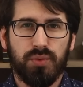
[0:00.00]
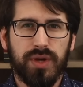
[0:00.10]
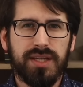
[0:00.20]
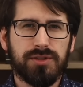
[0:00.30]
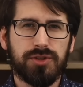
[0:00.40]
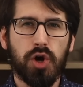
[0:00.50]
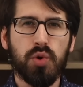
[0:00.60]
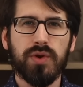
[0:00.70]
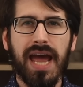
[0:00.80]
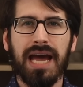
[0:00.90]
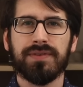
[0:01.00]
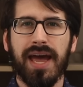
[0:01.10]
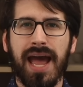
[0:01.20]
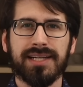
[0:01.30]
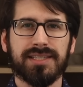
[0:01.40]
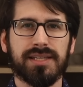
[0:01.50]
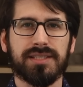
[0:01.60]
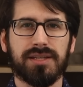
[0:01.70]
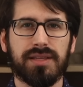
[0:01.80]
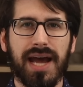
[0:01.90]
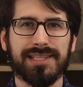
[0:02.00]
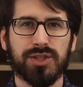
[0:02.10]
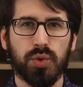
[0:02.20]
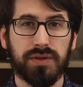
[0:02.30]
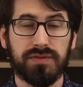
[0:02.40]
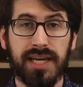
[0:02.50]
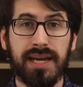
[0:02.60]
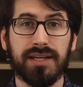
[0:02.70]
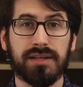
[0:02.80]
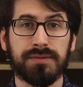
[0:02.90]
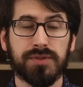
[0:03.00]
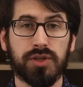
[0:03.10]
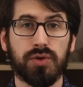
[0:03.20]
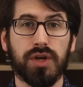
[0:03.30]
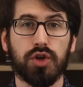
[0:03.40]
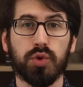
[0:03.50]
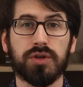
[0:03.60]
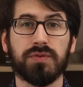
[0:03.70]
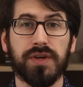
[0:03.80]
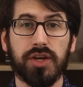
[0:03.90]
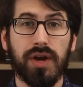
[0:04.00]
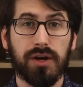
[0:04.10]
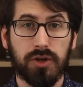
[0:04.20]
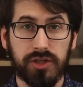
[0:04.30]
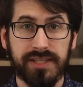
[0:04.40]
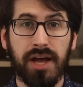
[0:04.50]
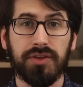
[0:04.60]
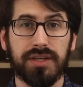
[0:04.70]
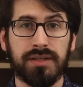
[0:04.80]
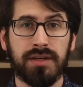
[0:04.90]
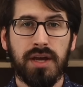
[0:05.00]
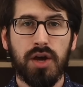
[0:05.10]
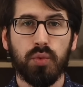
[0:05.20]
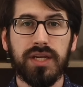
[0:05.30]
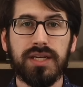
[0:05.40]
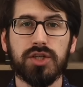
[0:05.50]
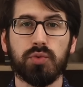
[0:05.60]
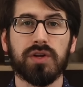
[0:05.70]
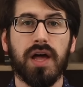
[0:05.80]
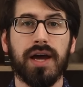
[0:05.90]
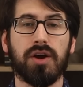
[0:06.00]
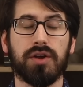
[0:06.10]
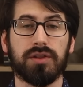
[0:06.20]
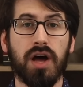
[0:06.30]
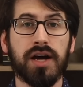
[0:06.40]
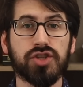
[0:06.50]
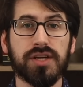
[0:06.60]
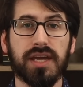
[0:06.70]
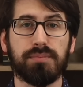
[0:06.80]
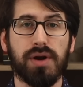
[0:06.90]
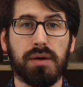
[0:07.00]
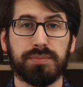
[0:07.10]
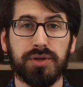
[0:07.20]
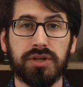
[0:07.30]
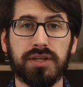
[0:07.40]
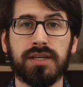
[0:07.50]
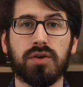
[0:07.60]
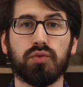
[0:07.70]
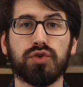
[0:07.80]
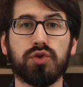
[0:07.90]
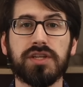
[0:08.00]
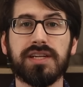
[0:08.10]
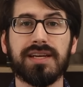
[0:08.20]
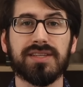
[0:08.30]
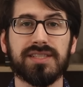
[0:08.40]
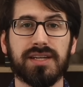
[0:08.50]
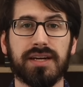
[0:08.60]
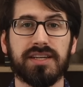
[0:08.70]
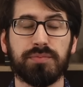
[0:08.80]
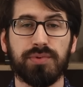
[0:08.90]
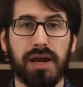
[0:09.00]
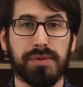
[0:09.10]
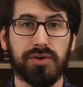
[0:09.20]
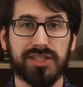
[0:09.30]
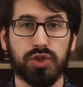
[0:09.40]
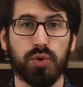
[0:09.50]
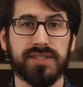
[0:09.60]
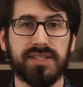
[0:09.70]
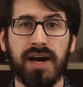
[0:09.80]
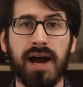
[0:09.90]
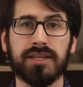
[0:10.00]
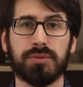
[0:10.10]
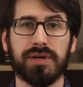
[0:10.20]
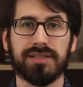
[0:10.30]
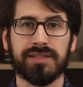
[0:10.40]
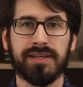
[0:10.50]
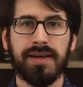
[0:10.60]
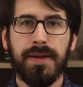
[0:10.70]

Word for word: We don't have access to that sort of data, so in order to figure out causality, we need to rely on logic and probability rooted in the study of primary source documents.